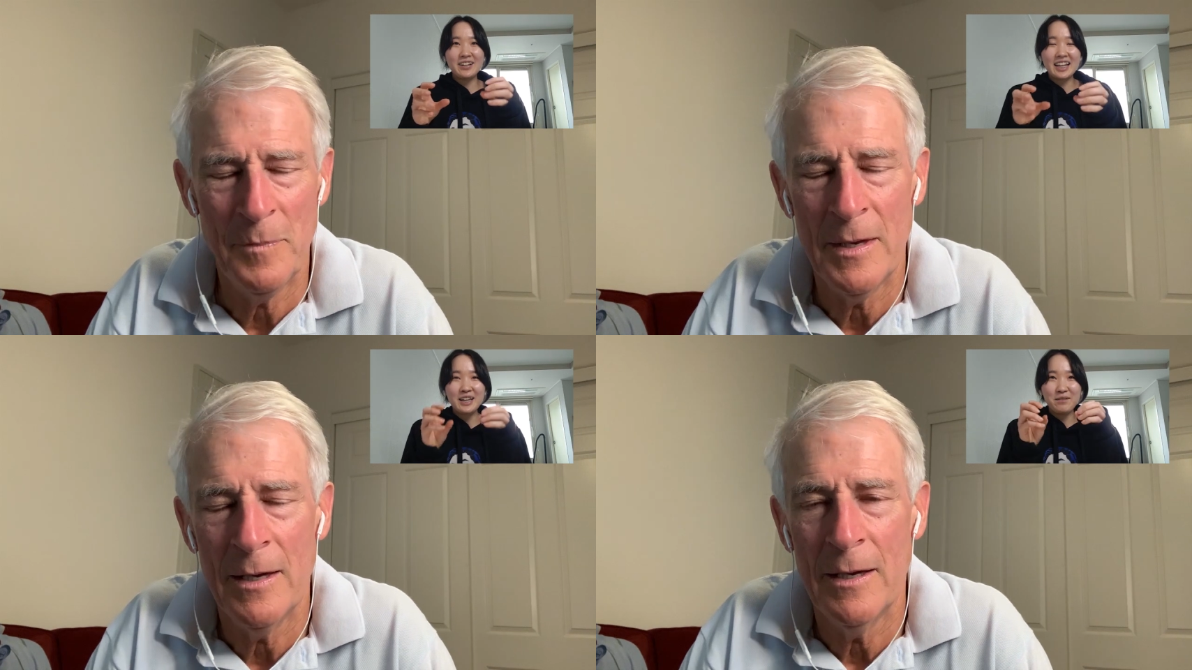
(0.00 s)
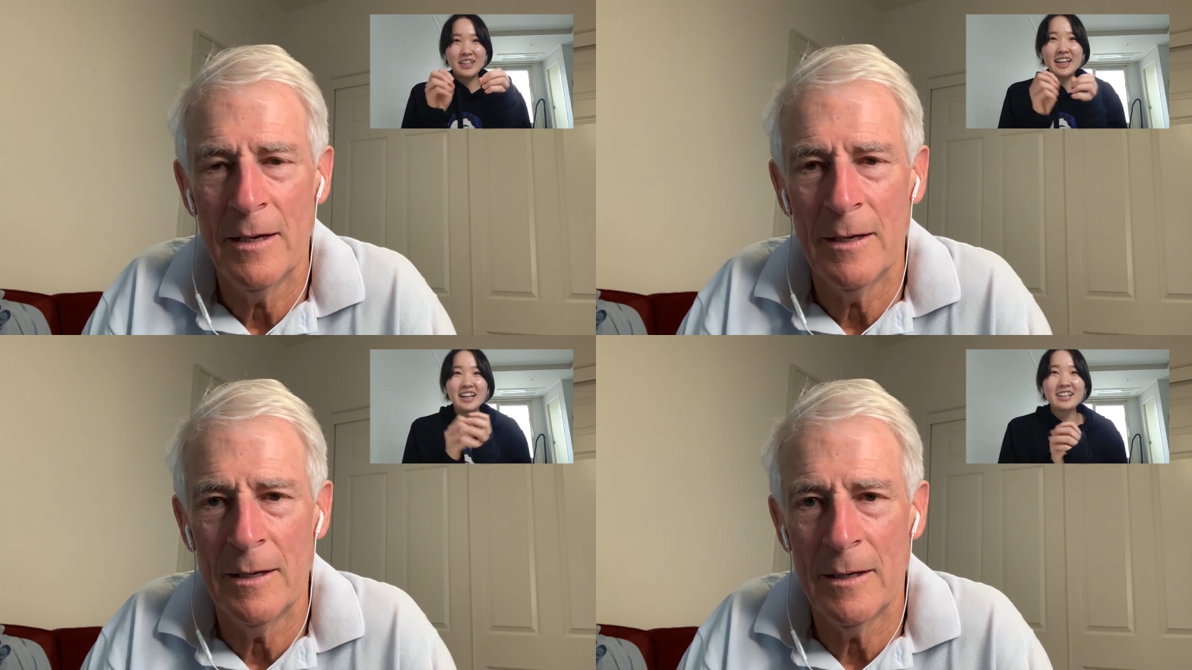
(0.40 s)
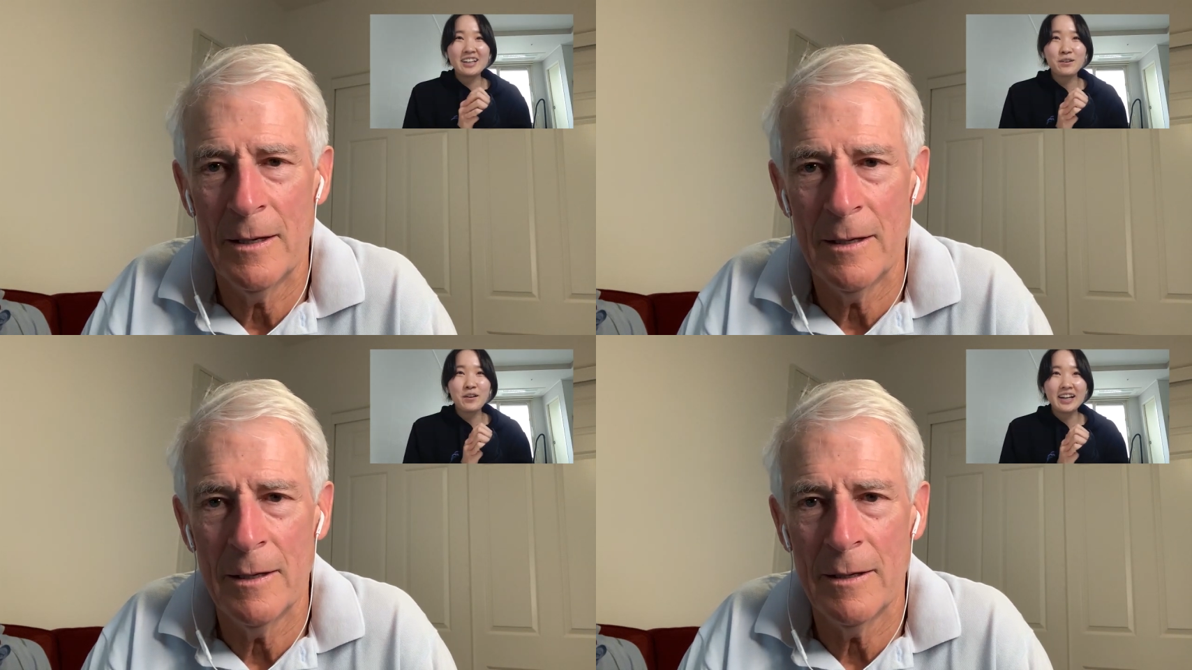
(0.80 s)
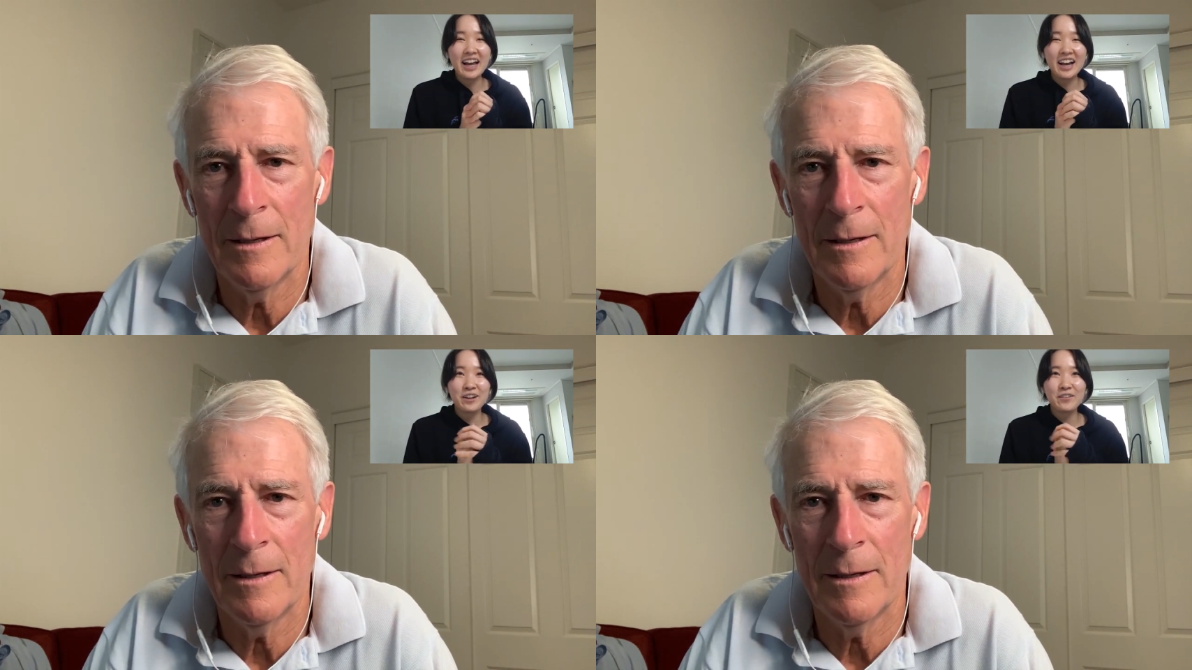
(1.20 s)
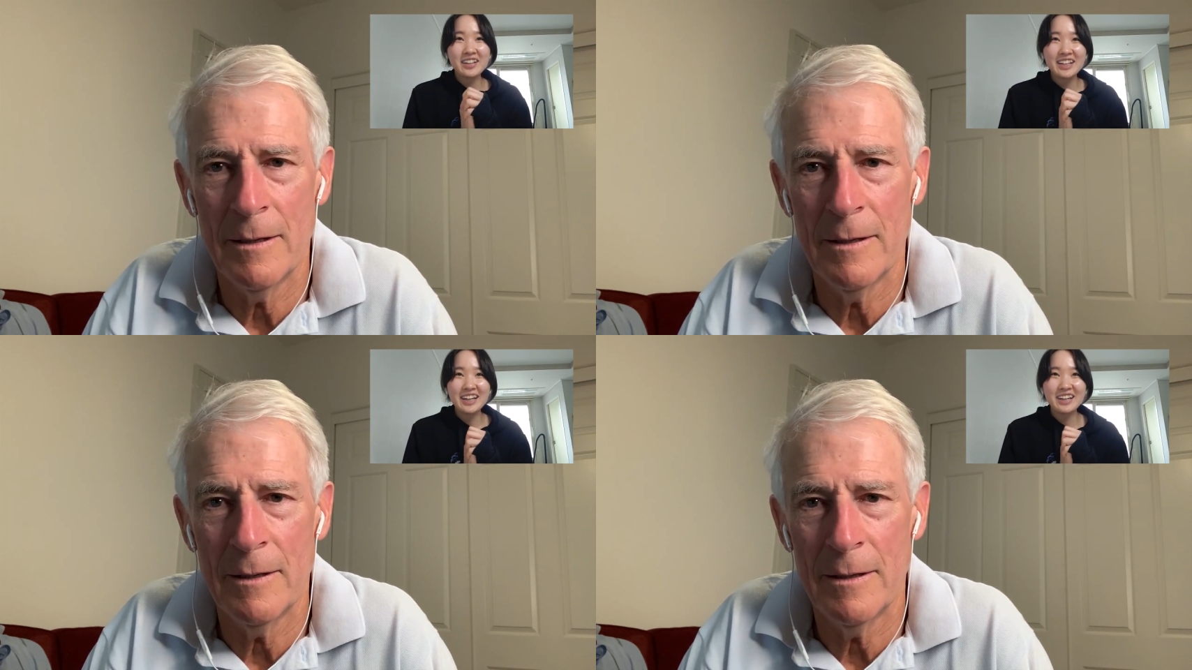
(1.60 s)
Speaker 1: imitate that quite
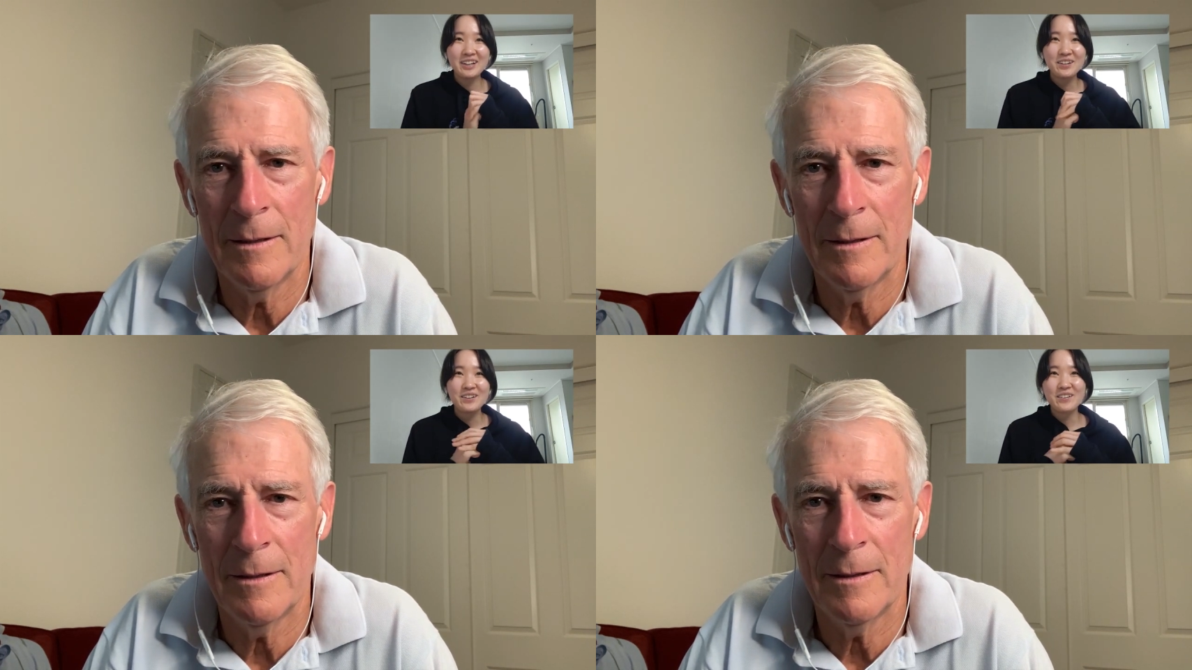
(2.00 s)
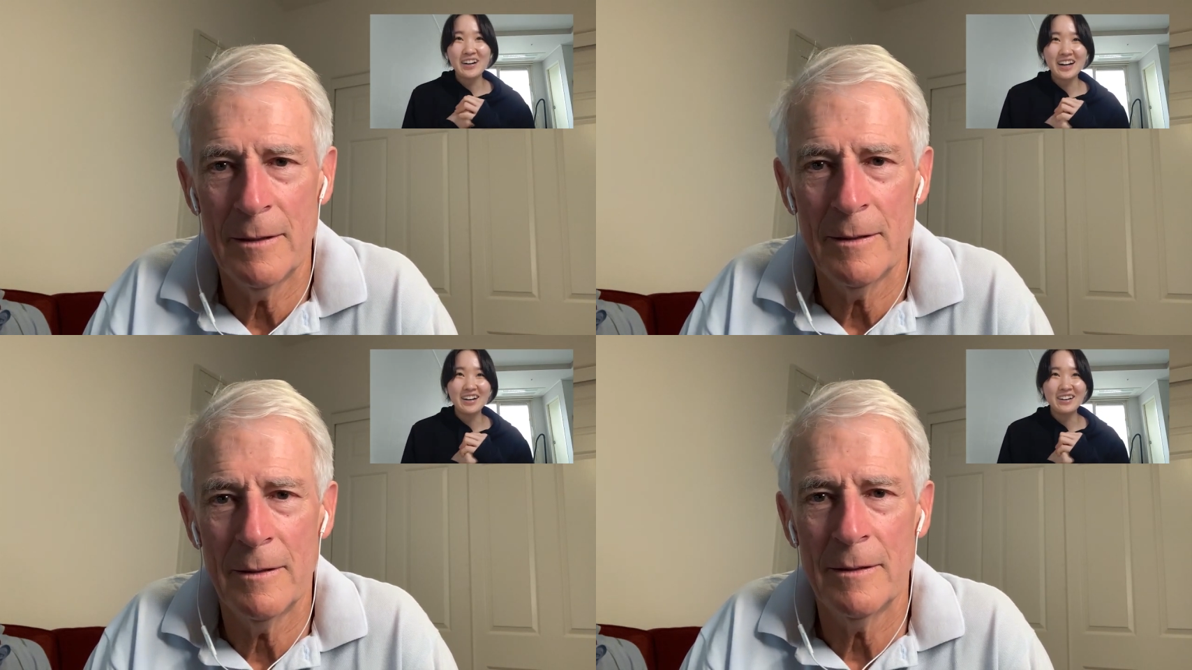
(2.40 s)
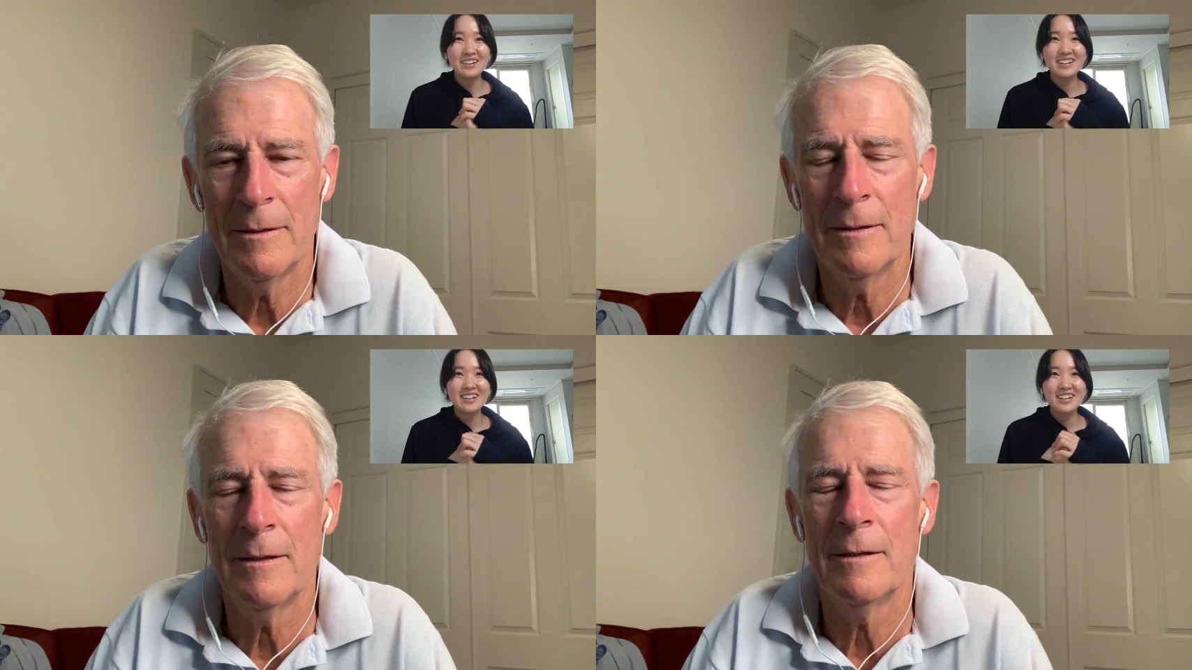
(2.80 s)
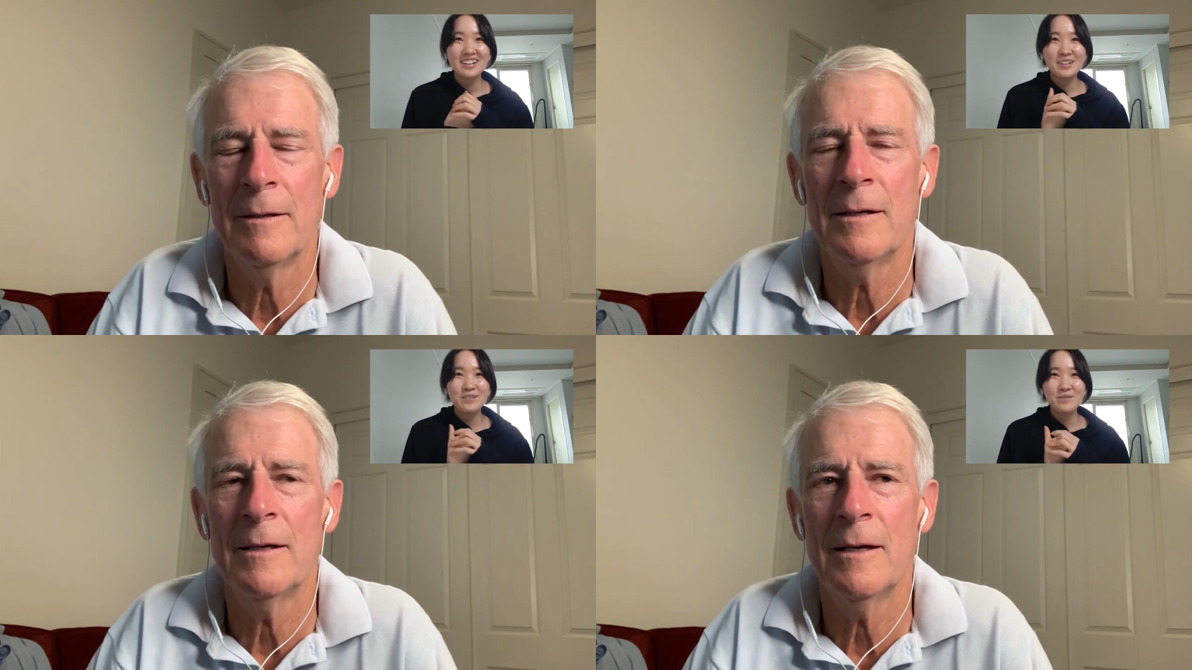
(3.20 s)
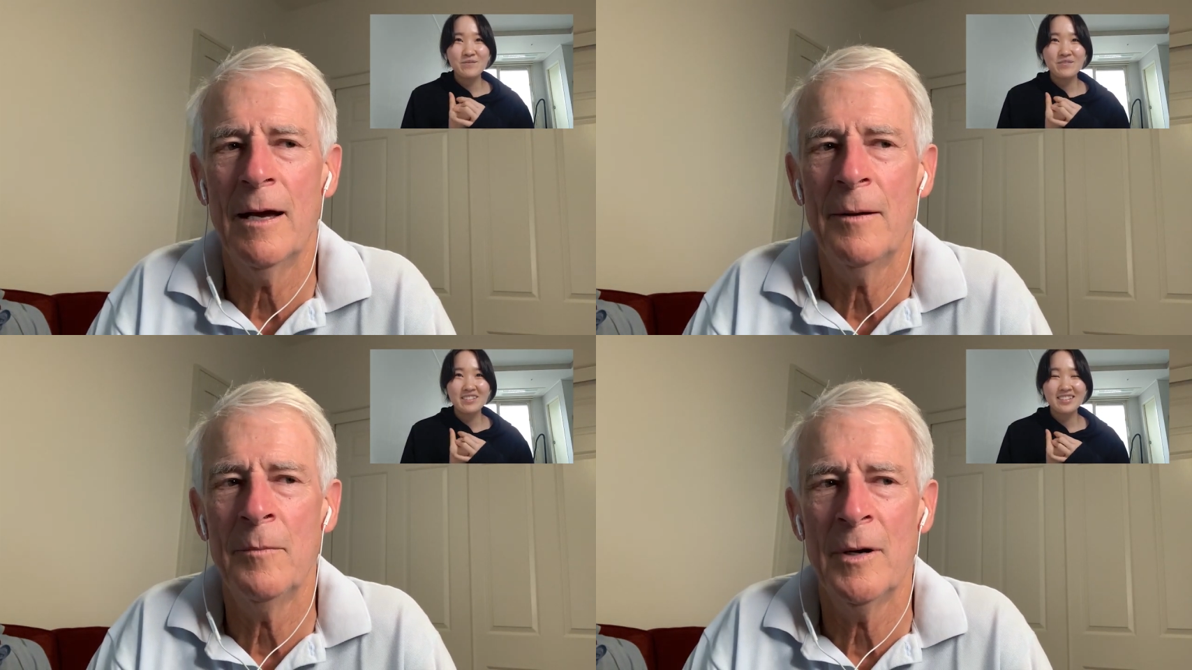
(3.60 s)
accurately. Wow. Yeah,
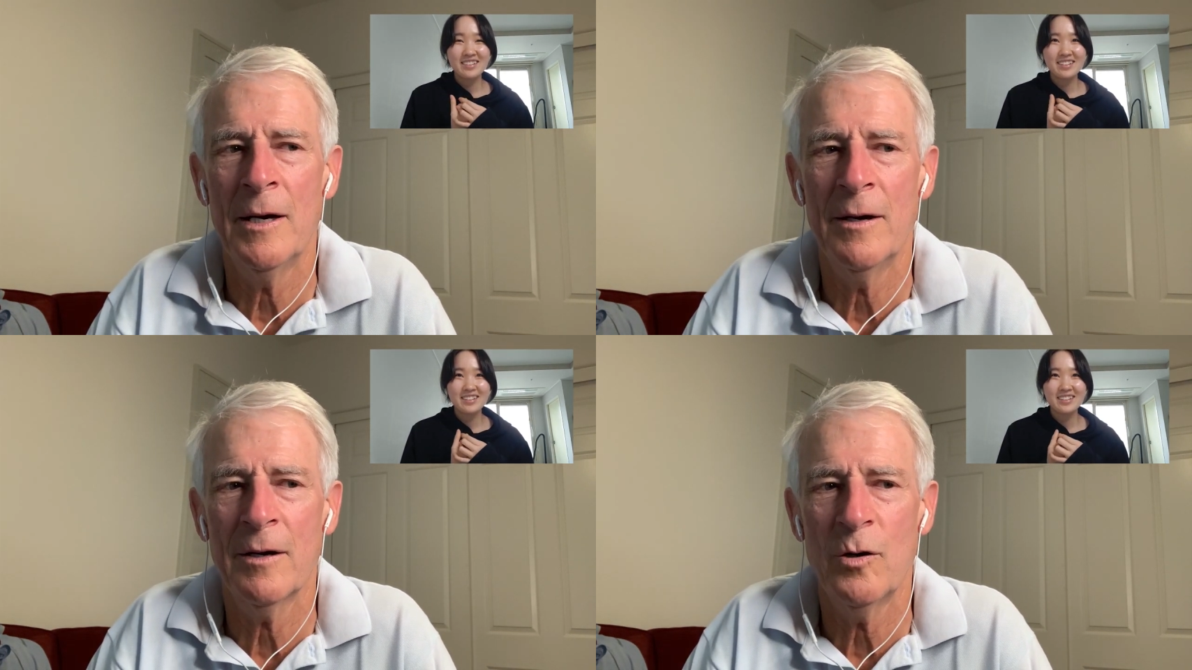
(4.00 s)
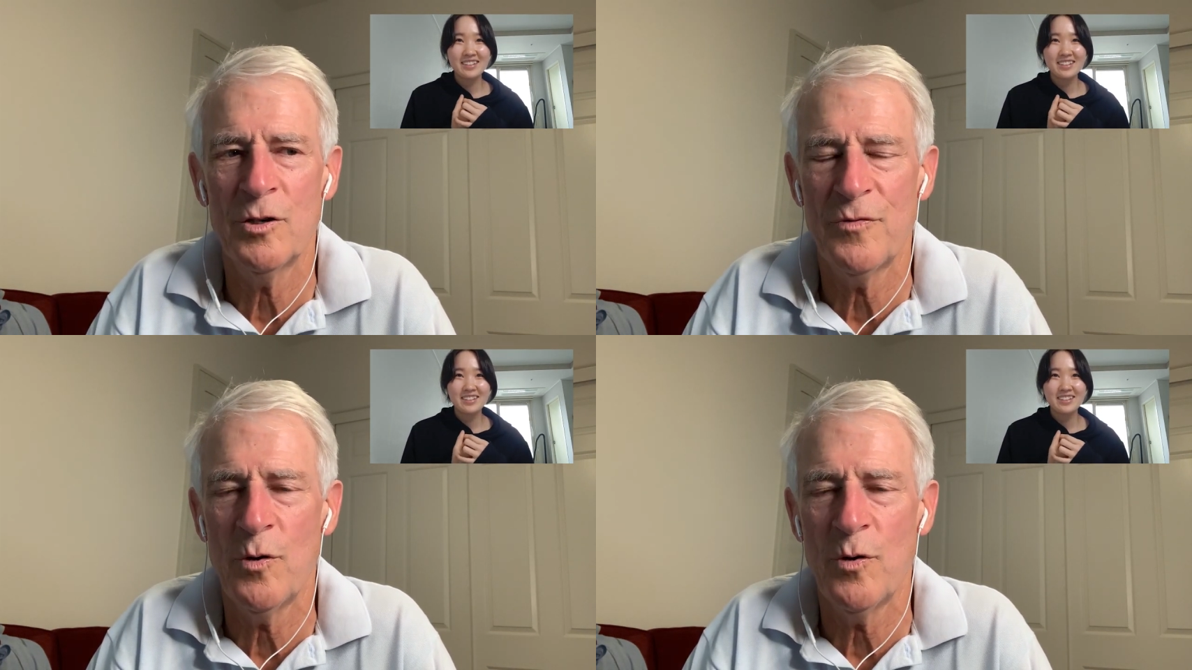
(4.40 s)
I'm of course